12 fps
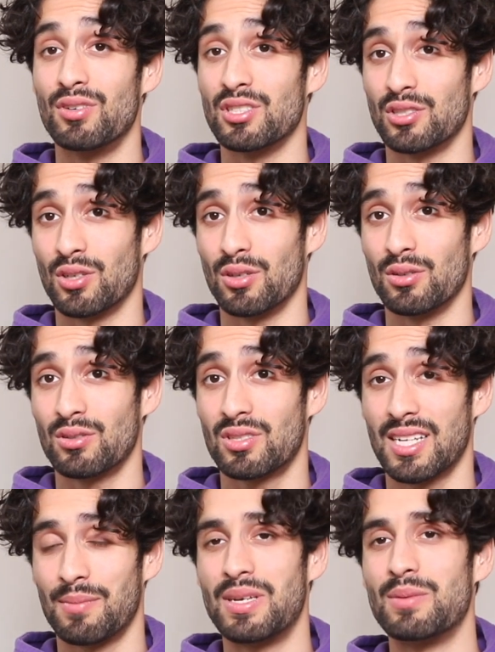results
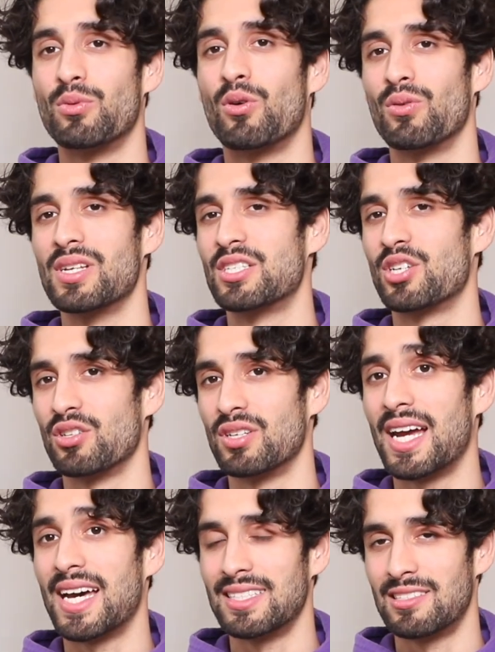that people will really turn
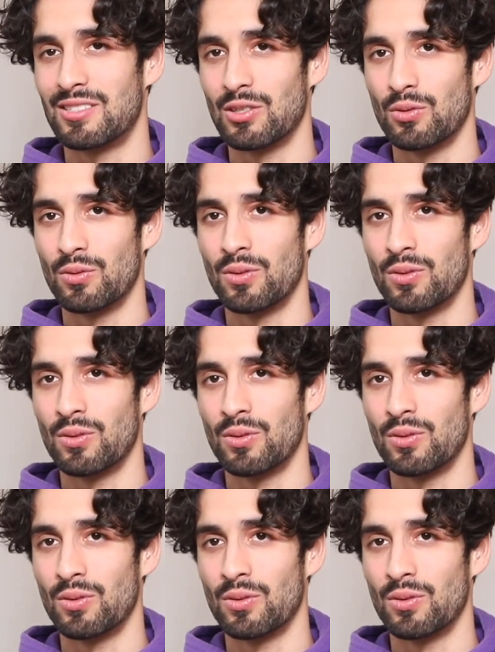their heads to.